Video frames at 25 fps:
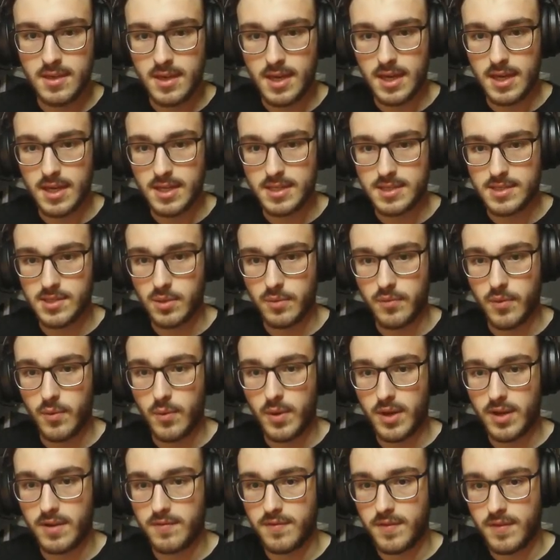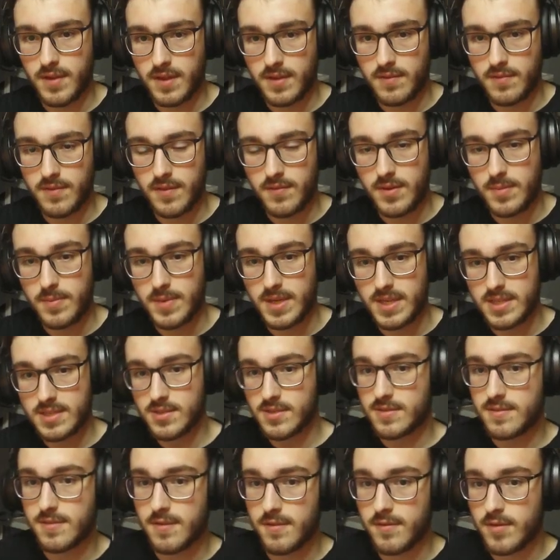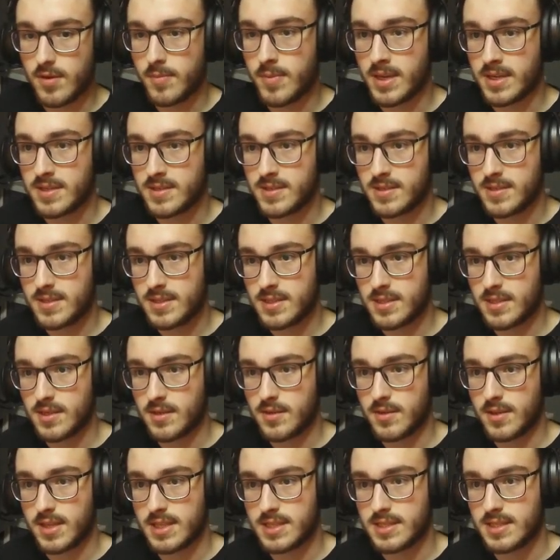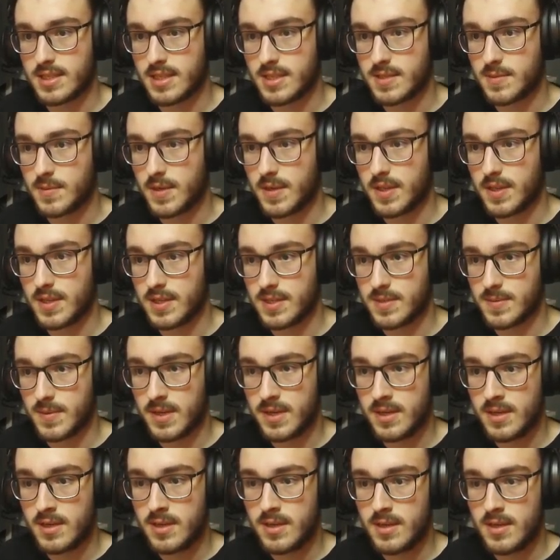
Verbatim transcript: and so if we wanted 50 pixels, 50 pixels. So that's this one and this one.